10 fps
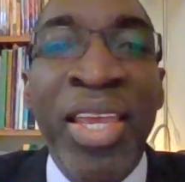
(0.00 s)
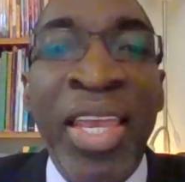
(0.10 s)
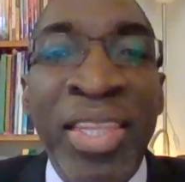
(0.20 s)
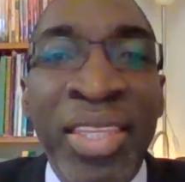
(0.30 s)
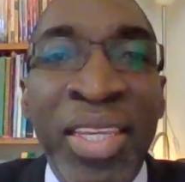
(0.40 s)

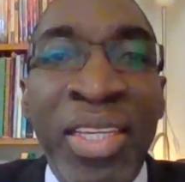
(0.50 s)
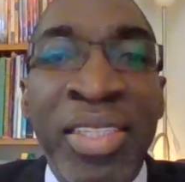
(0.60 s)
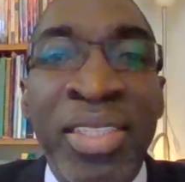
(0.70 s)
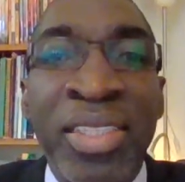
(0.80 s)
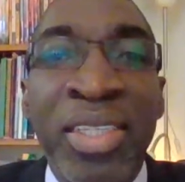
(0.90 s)

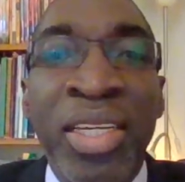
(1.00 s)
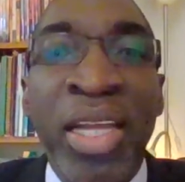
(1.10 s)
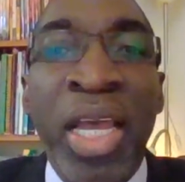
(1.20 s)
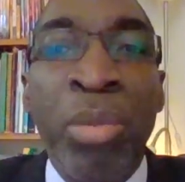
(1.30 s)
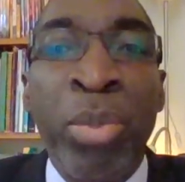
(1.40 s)
ethics,
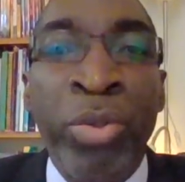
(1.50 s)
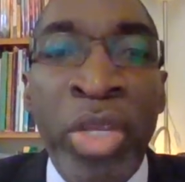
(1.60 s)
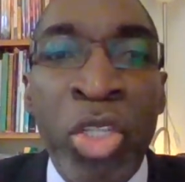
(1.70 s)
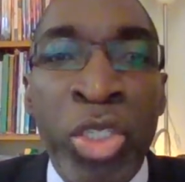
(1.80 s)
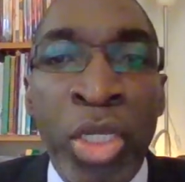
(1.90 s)

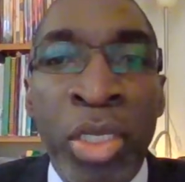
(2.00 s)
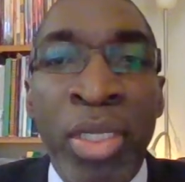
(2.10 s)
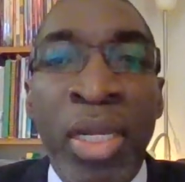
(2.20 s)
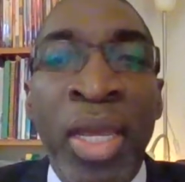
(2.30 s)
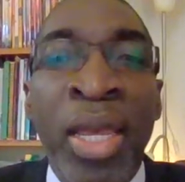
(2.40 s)
collaboration,
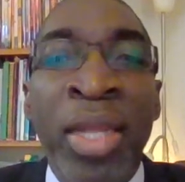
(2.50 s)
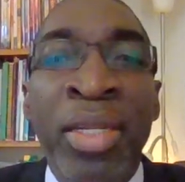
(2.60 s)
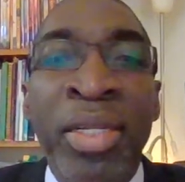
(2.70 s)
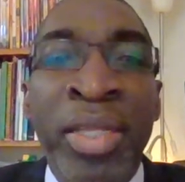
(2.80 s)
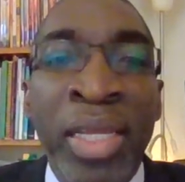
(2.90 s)

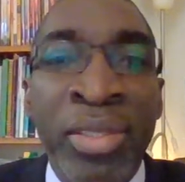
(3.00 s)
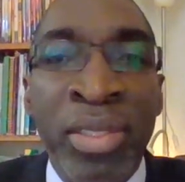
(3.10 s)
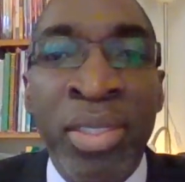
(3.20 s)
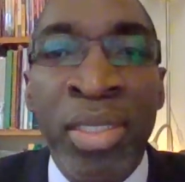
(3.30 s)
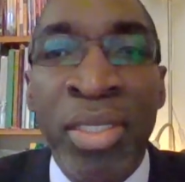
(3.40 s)
and
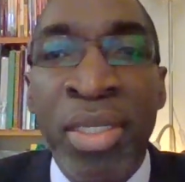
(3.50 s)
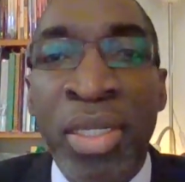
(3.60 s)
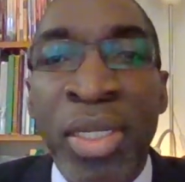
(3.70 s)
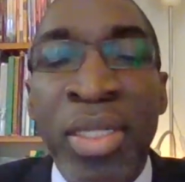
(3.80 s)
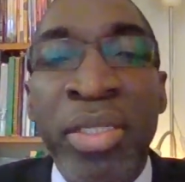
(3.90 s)
destiny.
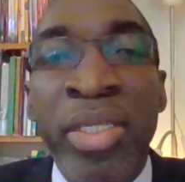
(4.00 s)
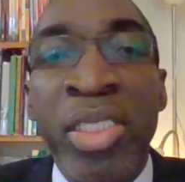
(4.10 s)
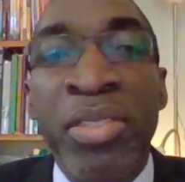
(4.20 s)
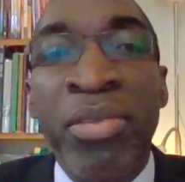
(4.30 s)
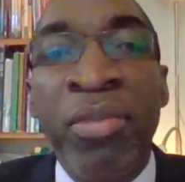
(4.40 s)

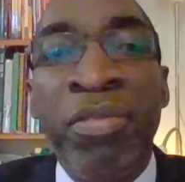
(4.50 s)
These,